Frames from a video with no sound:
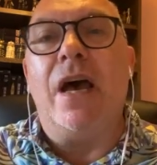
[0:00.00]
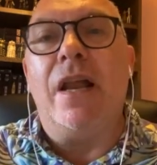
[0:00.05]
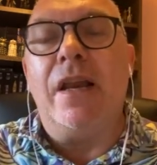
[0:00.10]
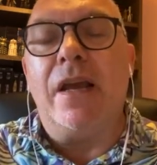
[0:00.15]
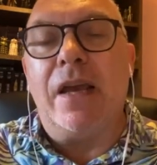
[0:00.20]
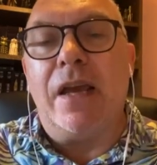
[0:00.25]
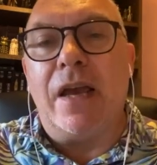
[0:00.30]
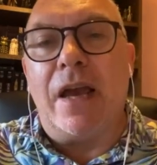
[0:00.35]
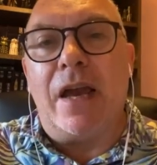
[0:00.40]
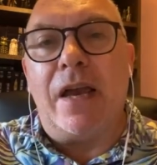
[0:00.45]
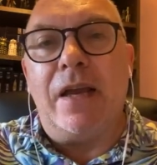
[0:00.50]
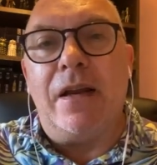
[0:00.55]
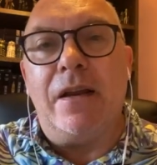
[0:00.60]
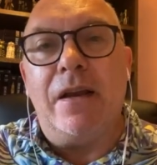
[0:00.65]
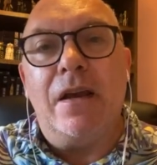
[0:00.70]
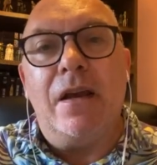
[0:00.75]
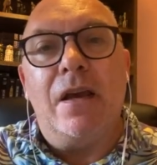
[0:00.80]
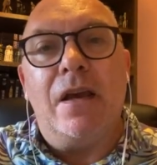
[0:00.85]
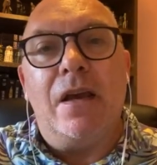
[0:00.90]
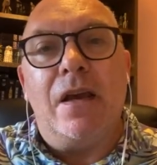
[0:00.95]
And
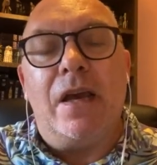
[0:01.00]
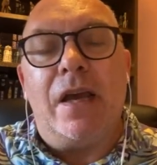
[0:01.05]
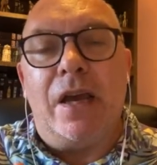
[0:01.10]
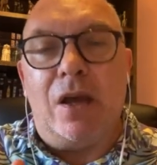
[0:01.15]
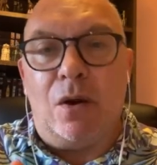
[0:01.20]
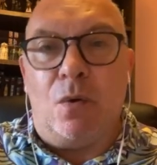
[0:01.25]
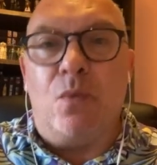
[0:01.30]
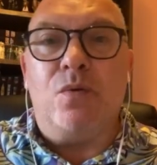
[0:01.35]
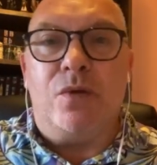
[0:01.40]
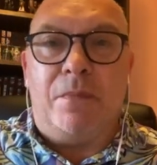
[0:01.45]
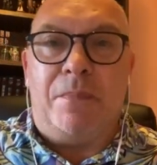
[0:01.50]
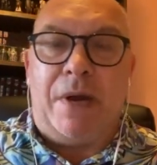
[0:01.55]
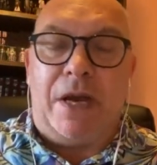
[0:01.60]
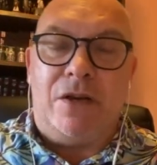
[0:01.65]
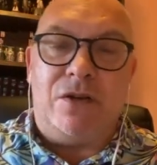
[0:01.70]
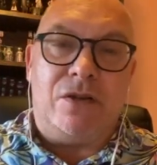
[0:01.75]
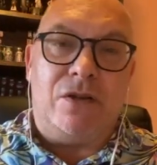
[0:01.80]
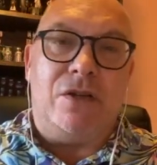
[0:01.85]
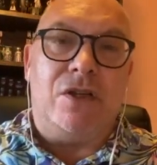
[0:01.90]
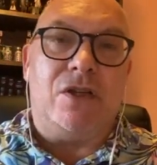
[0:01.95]
again, it all
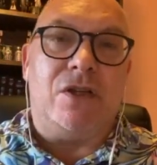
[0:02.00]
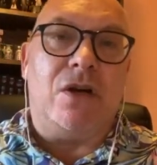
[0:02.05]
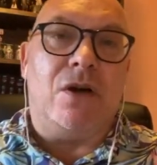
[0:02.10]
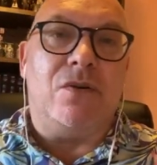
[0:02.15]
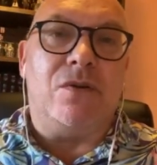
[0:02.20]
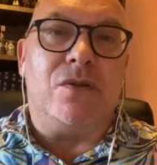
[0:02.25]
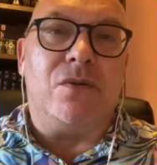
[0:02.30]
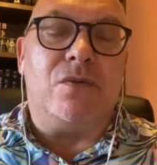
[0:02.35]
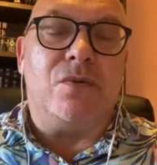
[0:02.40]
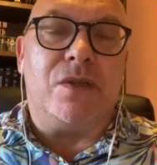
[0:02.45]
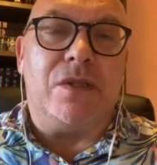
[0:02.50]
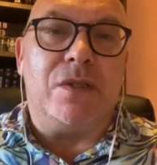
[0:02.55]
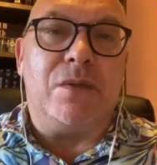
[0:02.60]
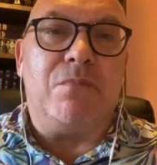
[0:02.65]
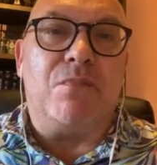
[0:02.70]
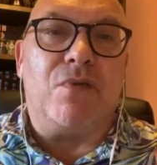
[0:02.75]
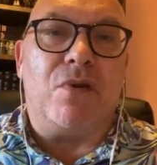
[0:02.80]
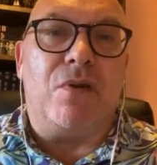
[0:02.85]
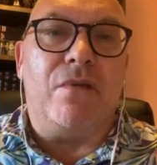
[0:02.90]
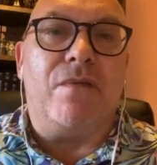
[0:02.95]
depends on your child's
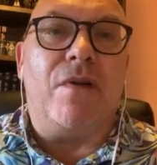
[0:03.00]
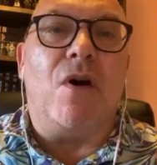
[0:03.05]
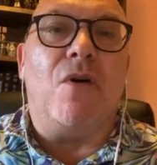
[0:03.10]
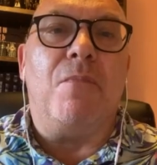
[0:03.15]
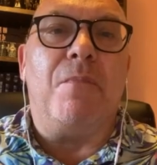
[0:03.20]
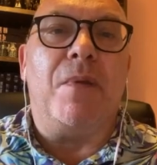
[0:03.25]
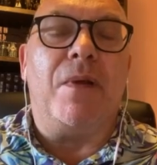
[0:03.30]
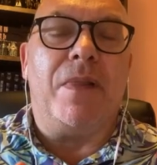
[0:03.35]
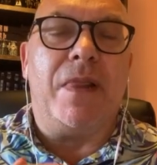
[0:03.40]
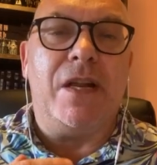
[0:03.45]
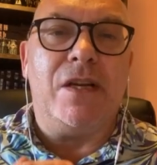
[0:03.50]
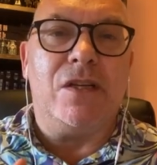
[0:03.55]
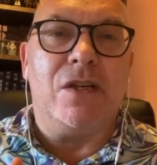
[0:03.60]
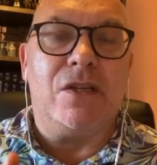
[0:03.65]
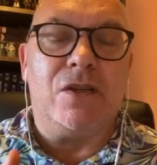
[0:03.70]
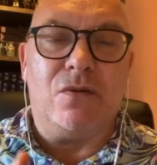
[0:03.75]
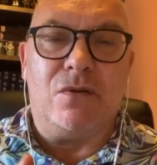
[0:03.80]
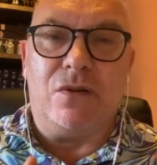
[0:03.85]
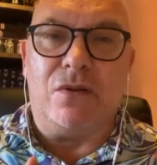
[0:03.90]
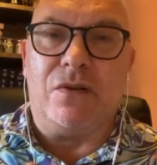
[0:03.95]
autism profile, but
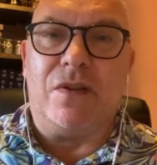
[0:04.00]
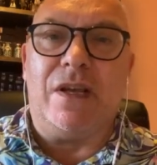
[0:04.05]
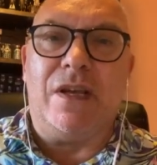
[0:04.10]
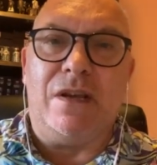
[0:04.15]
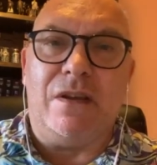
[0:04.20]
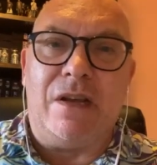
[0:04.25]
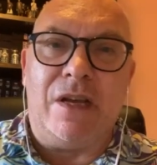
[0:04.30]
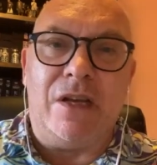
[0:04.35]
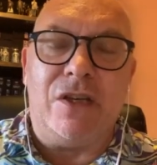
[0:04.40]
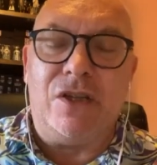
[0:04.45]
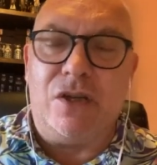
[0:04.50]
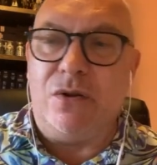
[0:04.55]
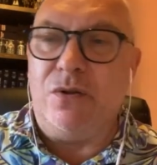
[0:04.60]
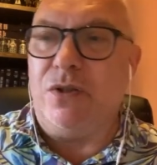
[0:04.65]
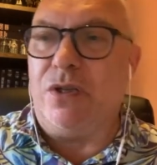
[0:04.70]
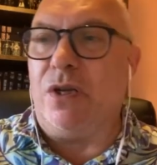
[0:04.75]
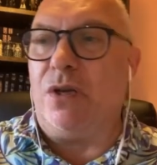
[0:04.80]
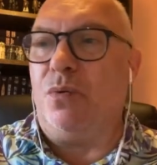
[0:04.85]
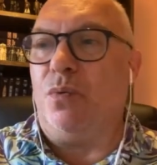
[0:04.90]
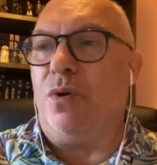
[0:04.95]
these are sort of
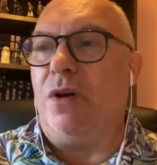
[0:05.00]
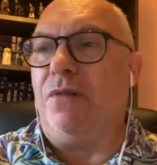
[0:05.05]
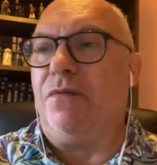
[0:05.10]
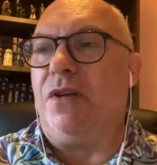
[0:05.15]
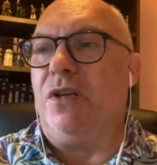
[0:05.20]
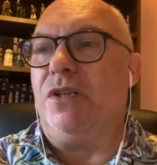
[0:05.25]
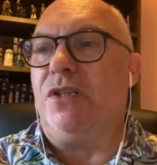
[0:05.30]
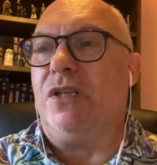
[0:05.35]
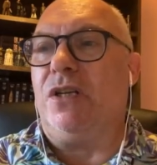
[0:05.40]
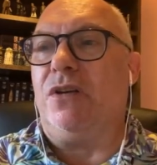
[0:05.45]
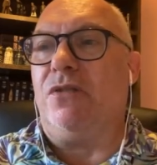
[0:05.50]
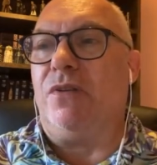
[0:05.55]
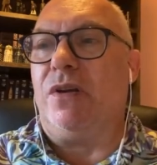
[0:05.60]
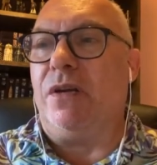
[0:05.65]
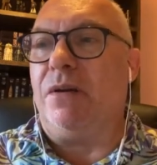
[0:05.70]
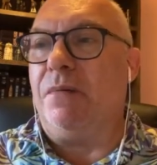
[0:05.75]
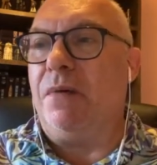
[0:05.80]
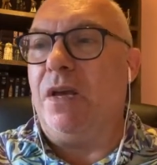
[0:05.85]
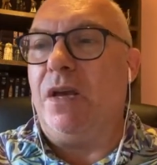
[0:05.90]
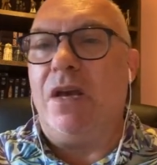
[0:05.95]
issues that are worth
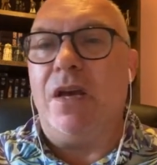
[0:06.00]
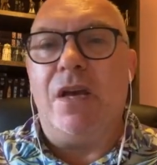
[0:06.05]
considering.